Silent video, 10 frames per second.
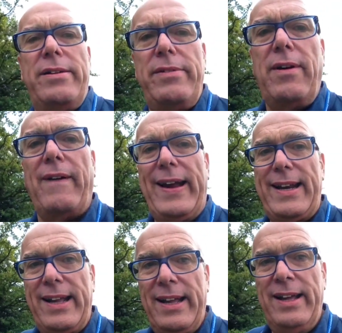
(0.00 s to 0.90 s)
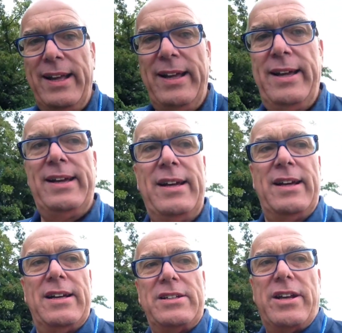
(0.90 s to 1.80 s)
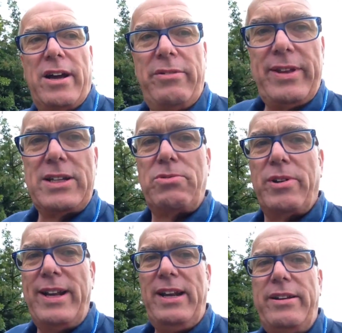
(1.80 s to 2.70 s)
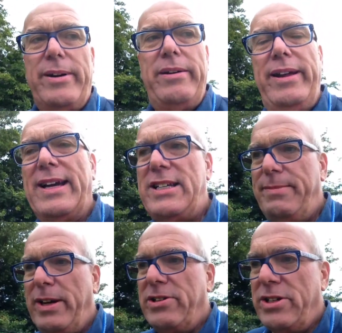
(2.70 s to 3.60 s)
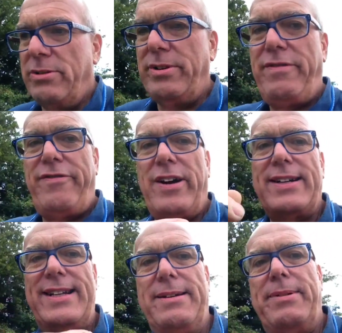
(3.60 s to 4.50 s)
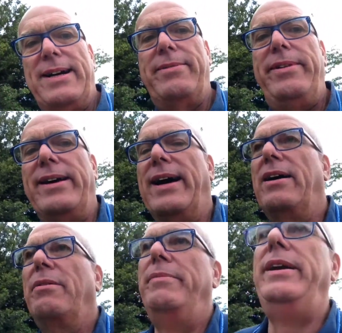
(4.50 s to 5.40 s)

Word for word: Right. So that's why I didn't do out yesterday because I was farting about with that on